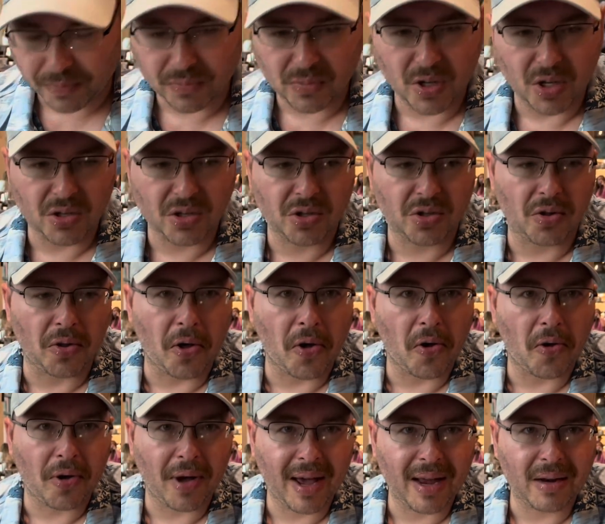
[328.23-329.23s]
The
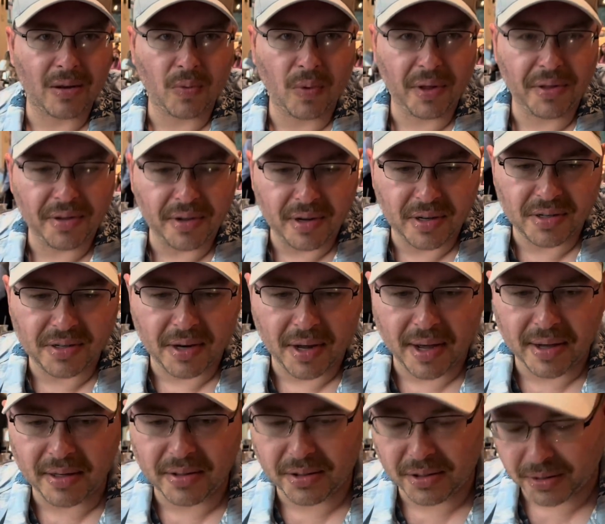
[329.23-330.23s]
slaw added with it is
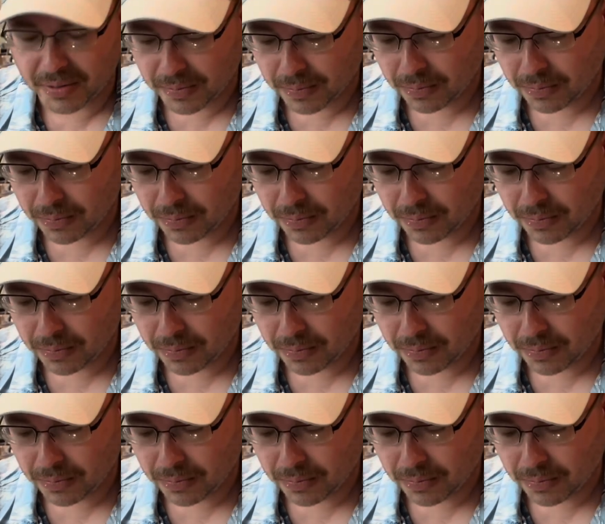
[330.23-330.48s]
nice.